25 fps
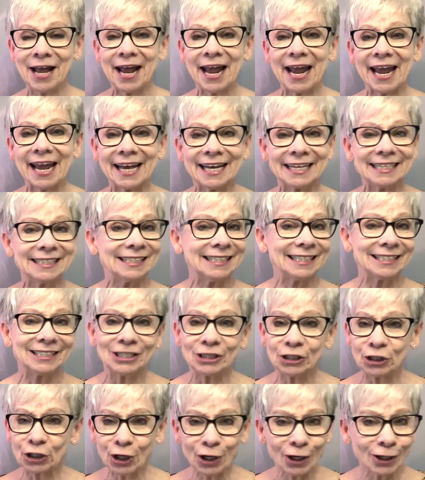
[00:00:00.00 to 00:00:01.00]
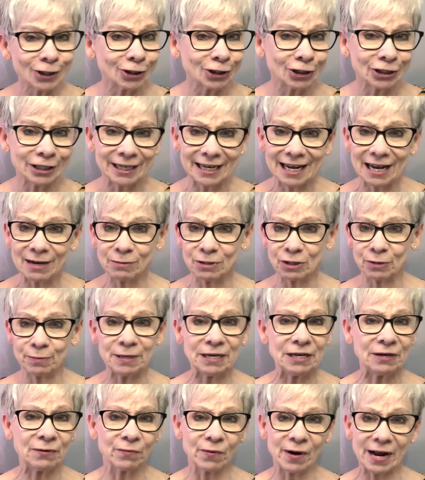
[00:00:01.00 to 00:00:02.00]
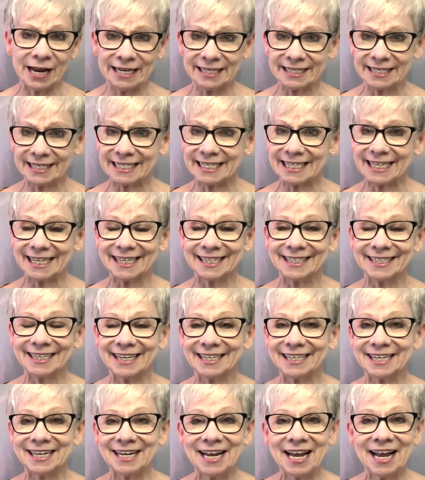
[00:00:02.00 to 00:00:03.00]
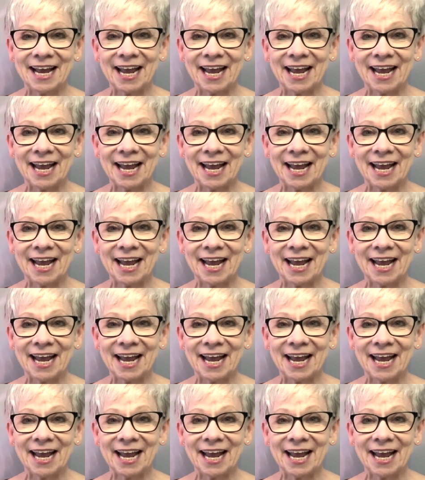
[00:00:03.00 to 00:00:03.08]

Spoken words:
and the church that I was being raised in.